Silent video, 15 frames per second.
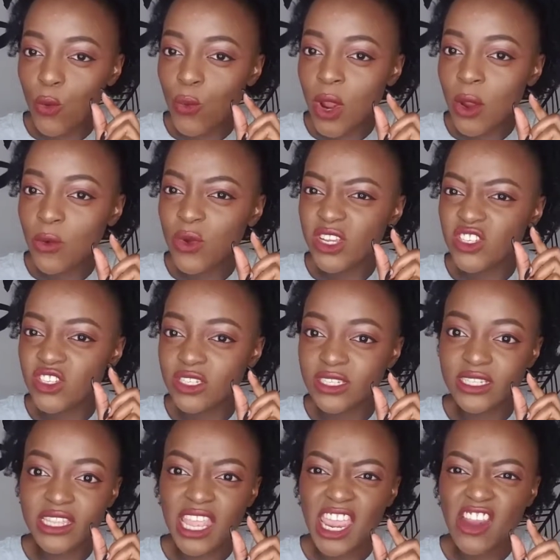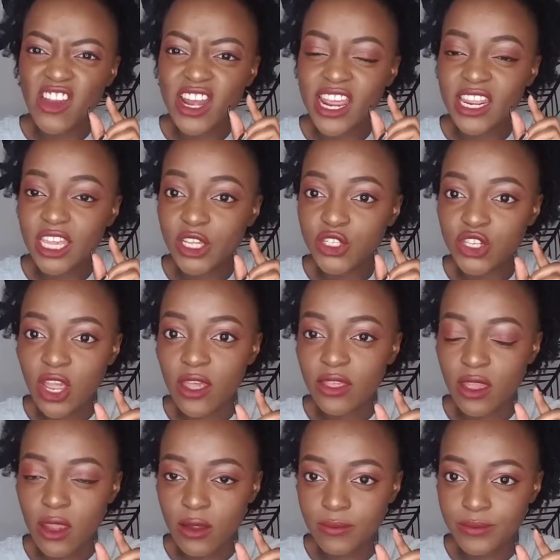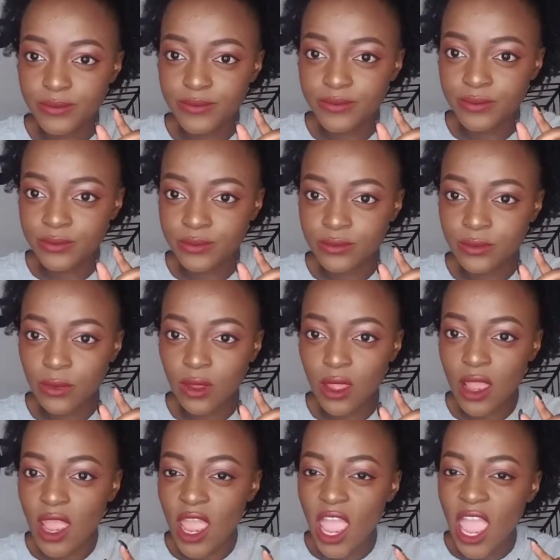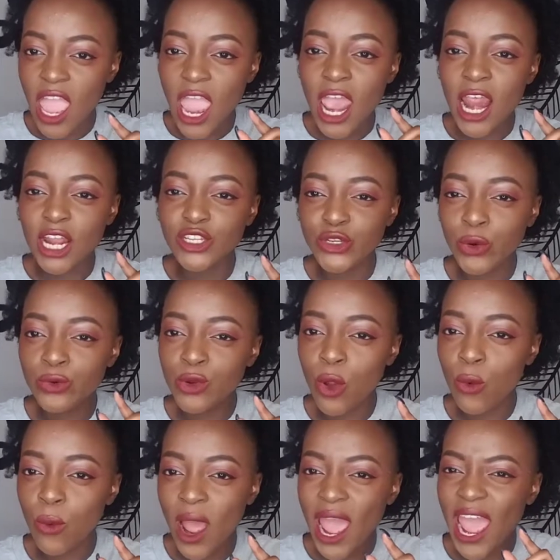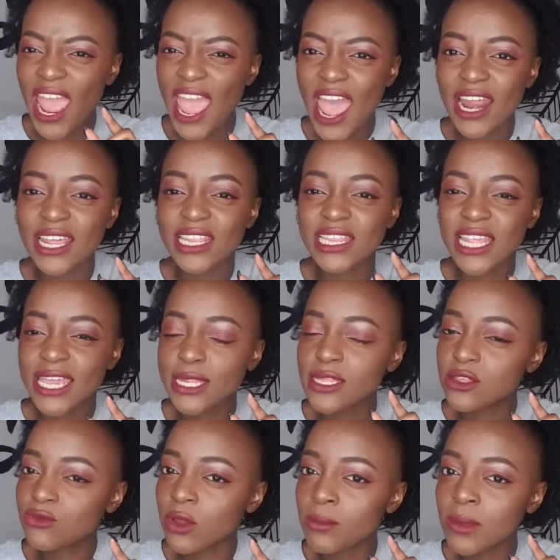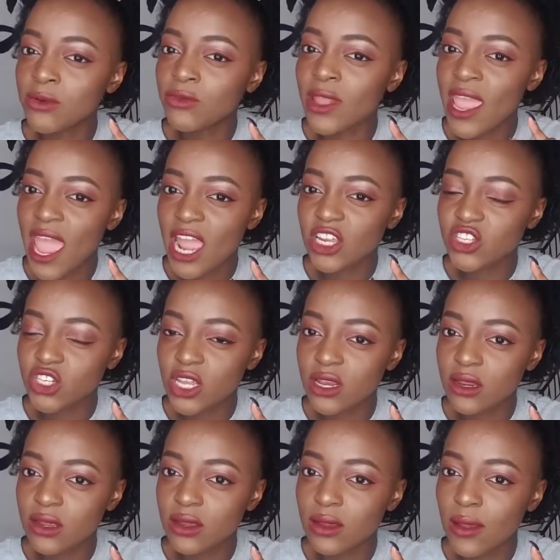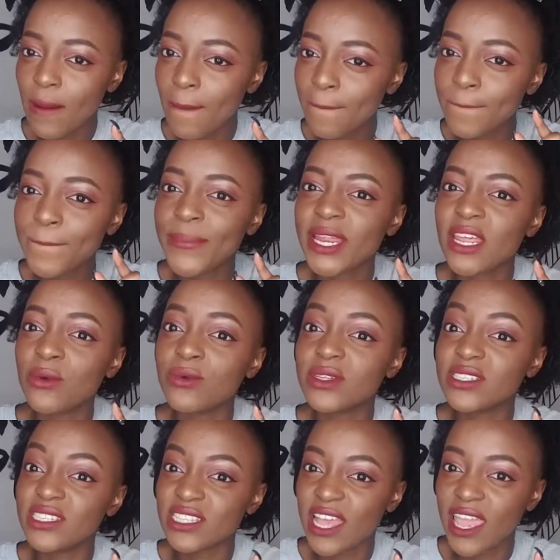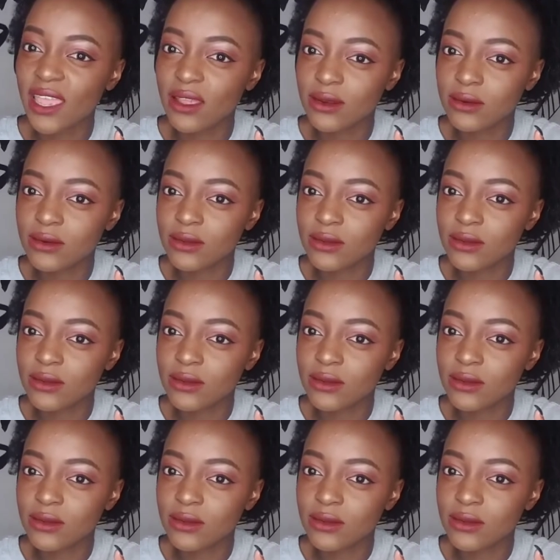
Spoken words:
where we just stared at each other. And I don't know why I had a late screaming reaction, but it was late.